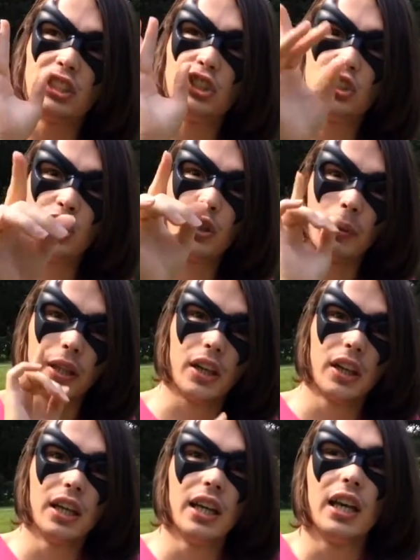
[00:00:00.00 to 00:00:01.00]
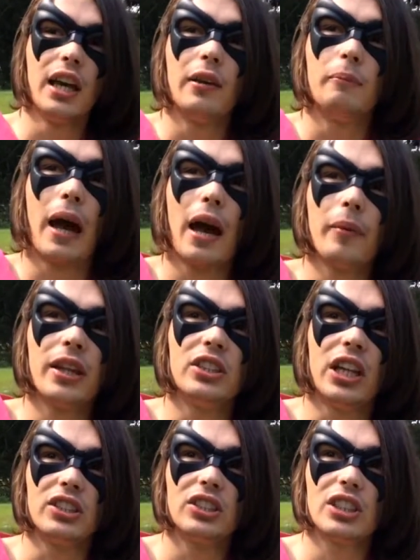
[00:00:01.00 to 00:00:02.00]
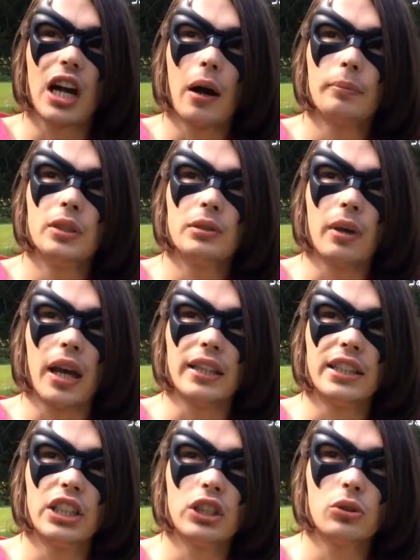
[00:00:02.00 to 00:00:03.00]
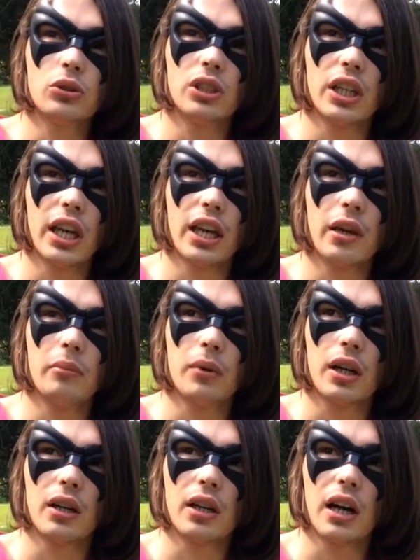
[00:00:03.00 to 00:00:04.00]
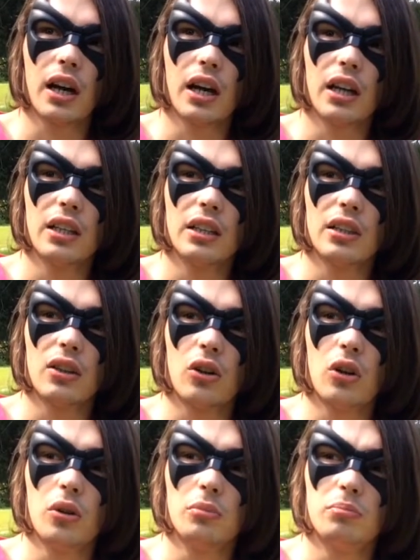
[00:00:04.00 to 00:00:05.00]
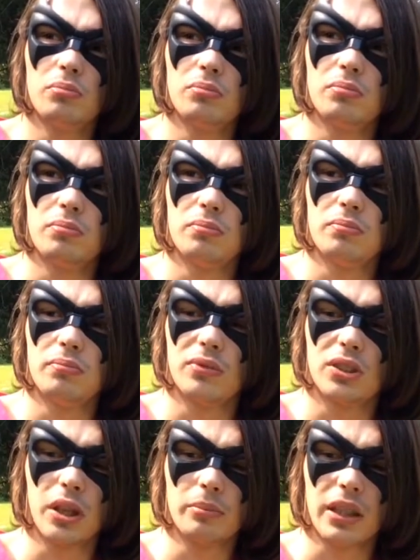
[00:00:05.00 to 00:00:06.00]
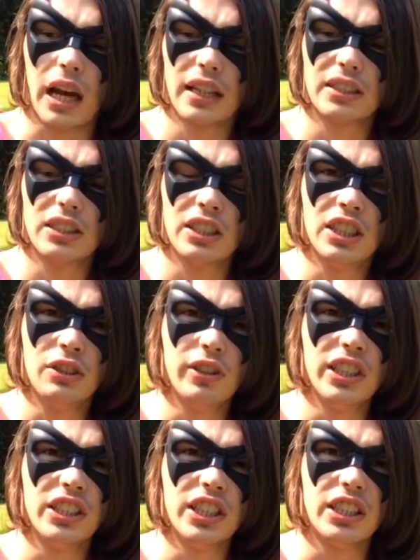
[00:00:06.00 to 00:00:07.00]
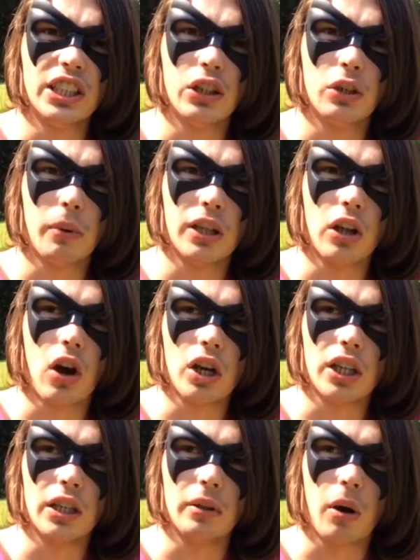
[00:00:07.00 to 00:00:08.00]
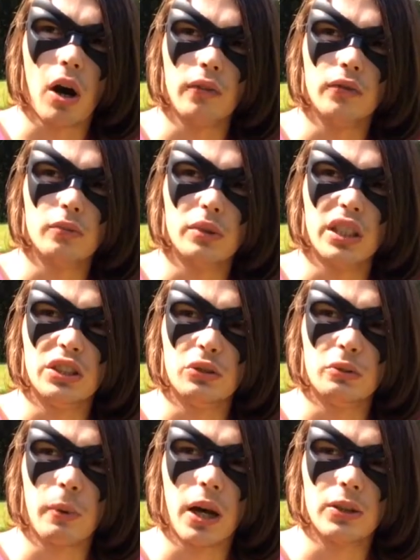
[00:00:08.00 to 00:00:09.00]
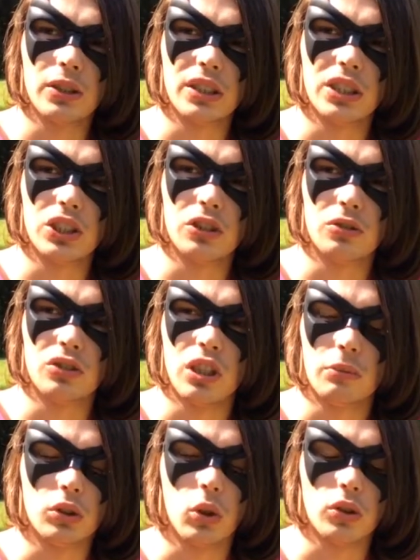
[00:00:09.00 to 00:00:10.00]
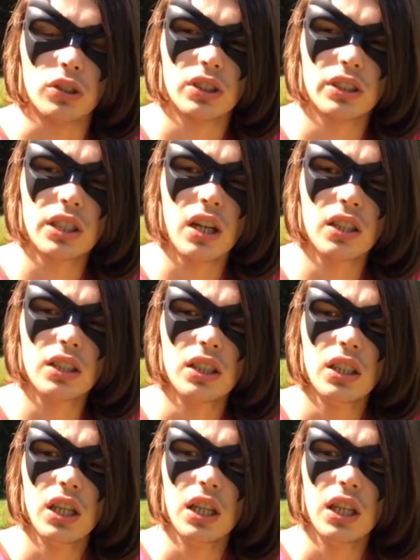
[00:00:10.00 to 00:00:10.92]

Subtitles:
It's stupid. Batman then stops him and kills him, or something. I actually think he really did kill him by knocking him off because he was about to kill James Gordon's son.